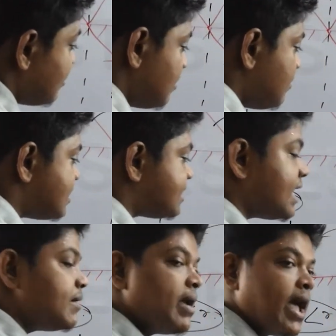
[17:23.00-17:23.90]
will be
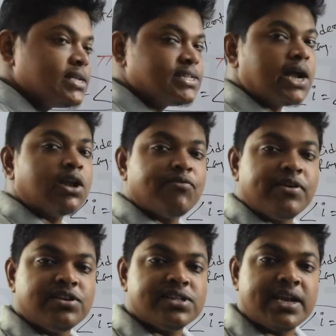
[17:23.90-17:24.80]
same as that of
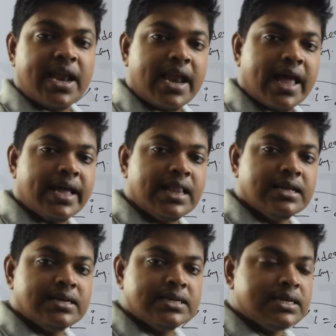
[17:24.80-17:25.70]
incident angle.
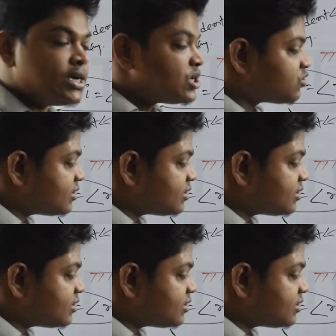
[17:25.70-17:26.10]
So